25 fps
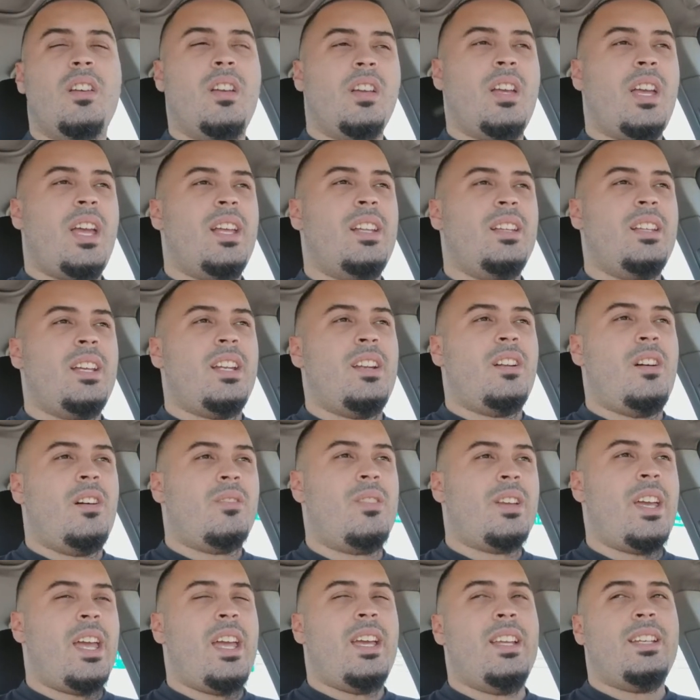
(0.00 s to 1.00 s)
and then
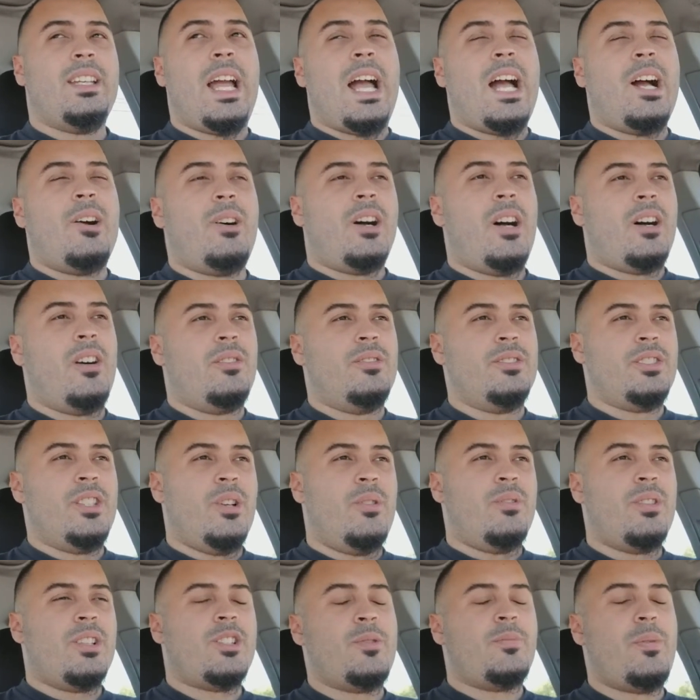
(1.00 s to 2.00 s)
okay, now I'll
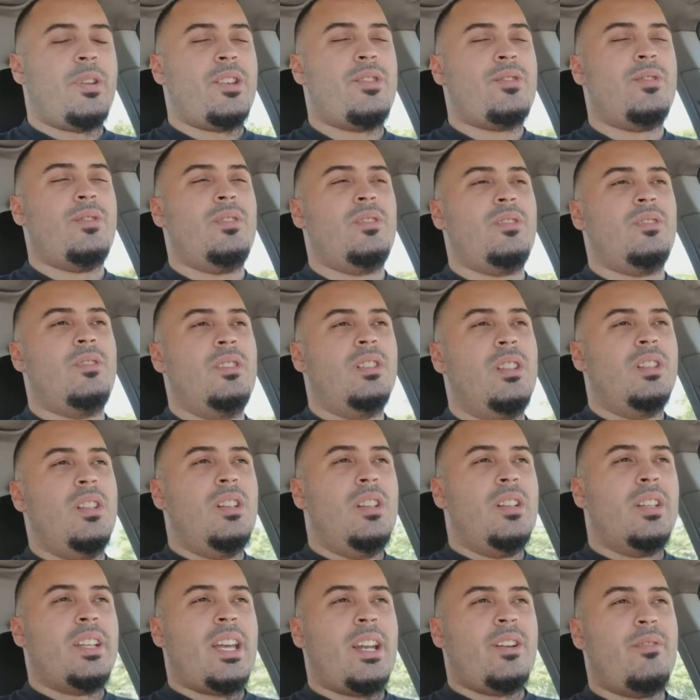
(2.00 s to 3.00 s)
Yoda special,
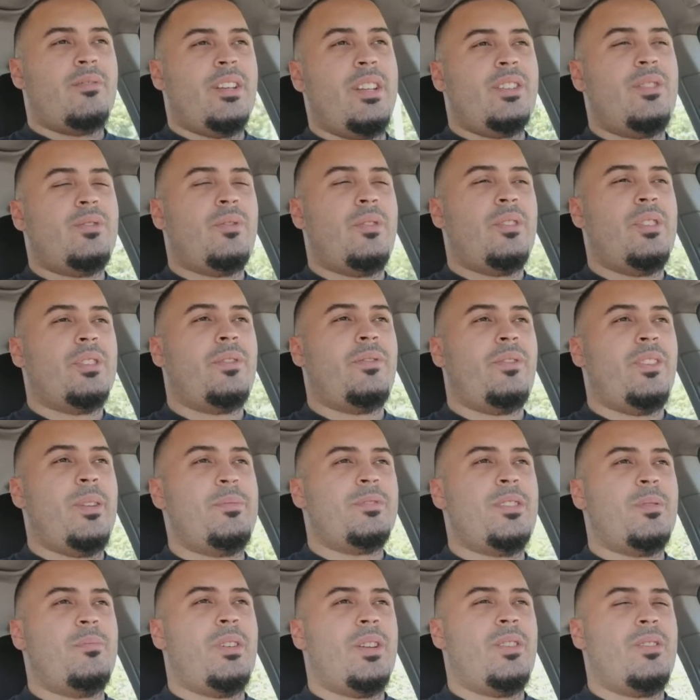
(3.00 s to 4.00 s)
get a resource, flip
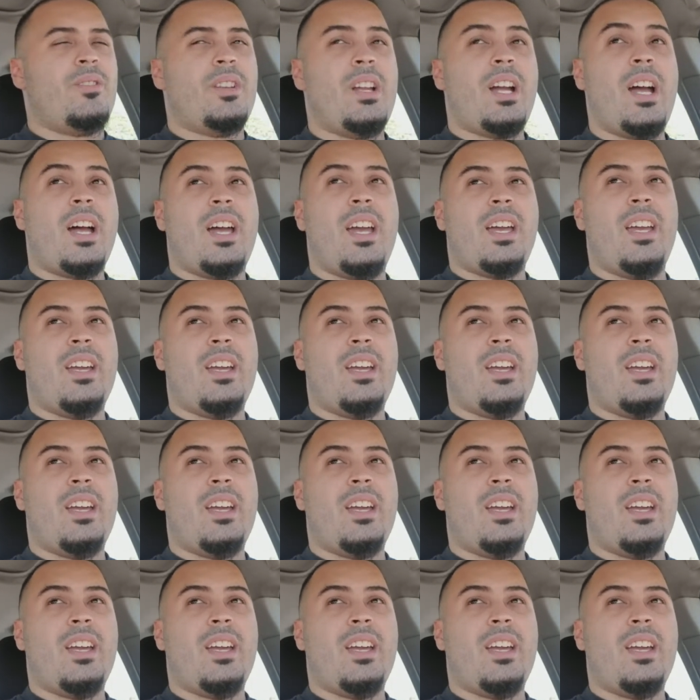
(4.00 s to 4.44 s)
some other die.